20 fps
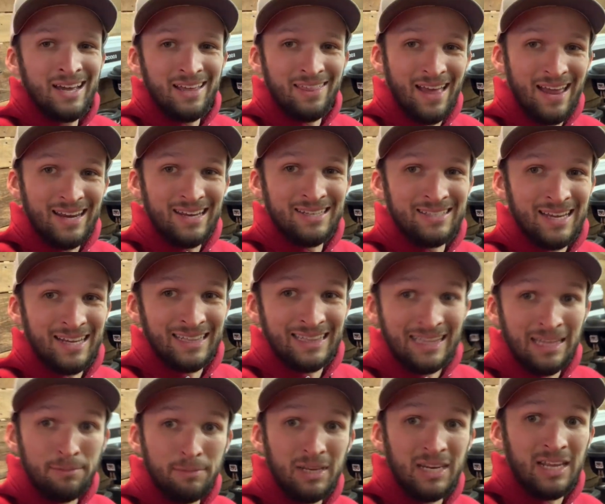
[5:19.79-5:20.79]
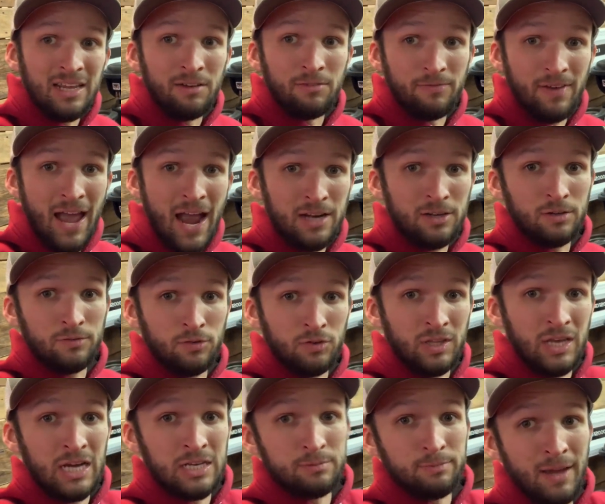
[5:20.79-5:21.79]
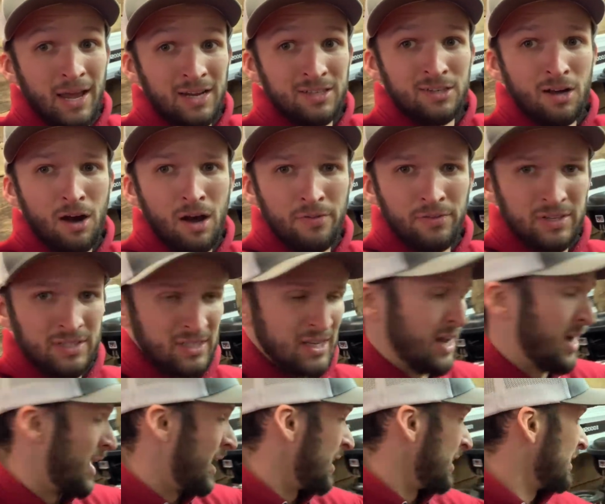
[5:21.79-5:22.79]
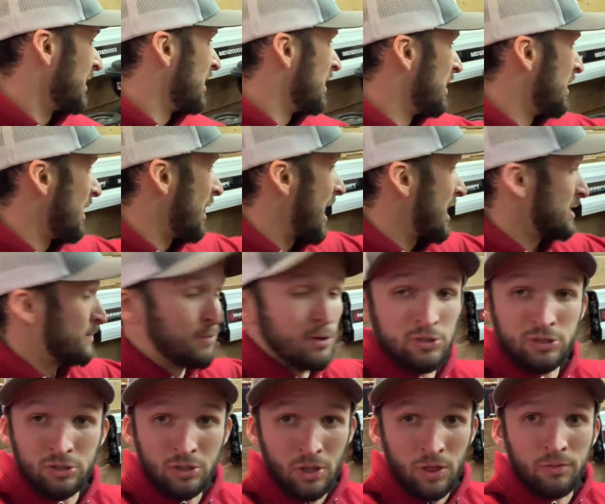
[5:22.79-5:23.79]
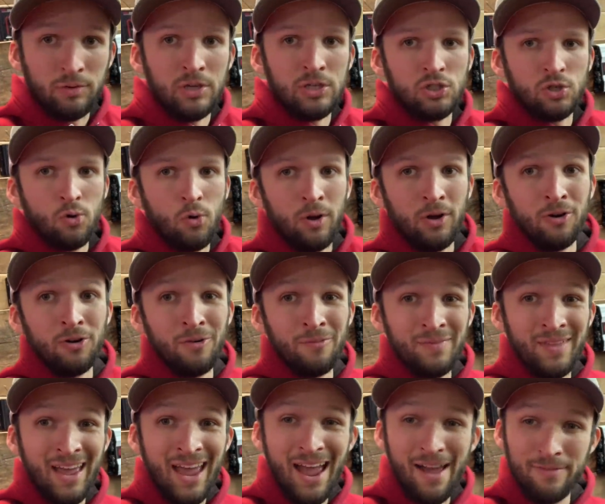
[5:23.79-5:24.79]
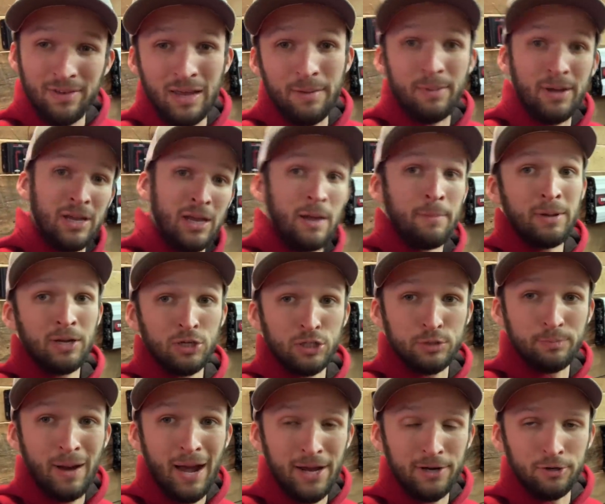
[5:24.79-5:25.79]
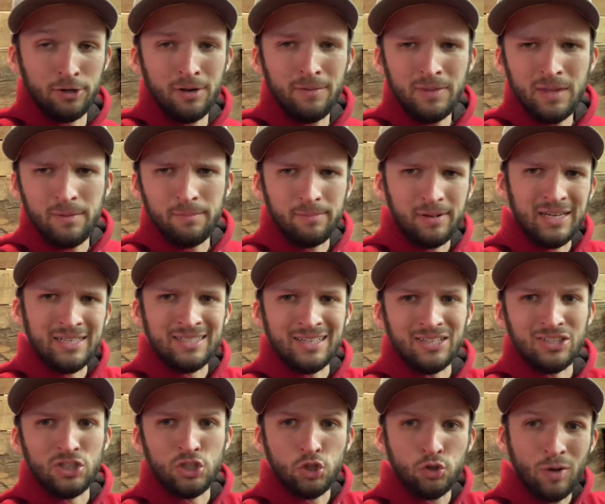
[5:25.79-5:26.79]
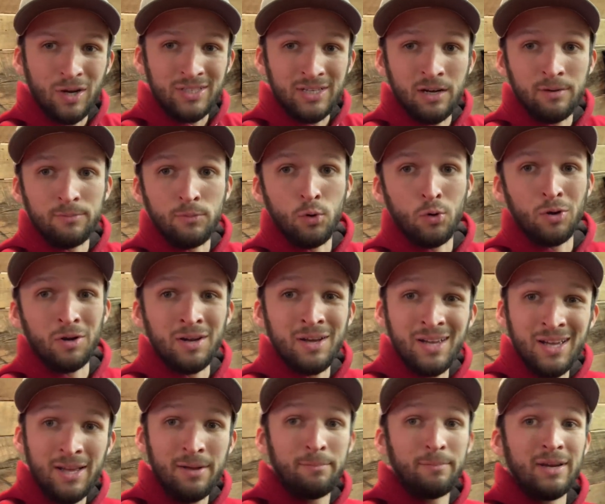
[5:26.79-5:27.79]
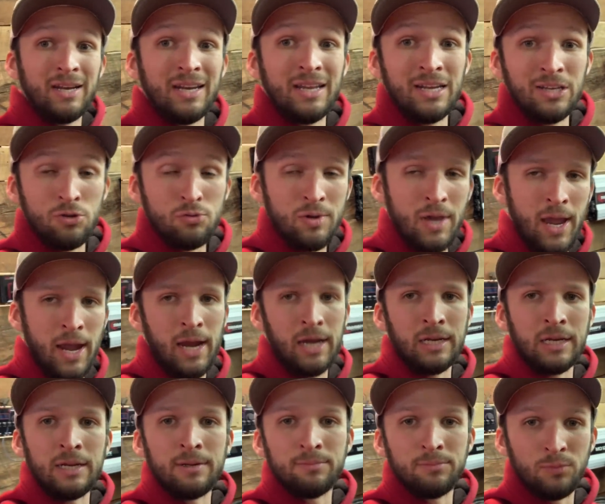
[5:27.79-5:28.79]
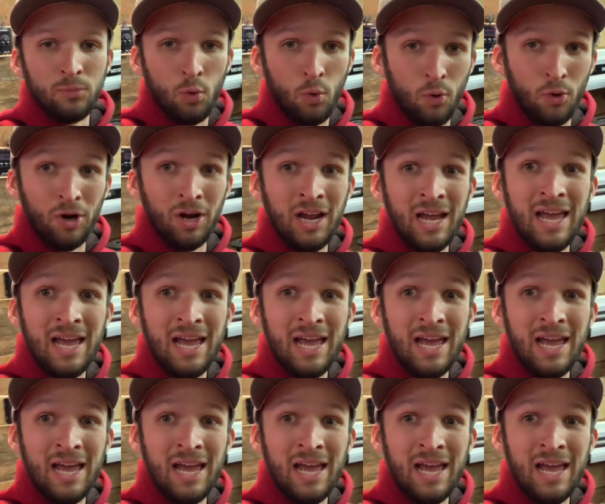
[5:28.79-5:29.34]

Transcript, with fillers: that is a limiting factor for the X-Max on this guy, as opposed to the three inch coil having a bit a bigger spider, means it can stretch out more, meaning you can get more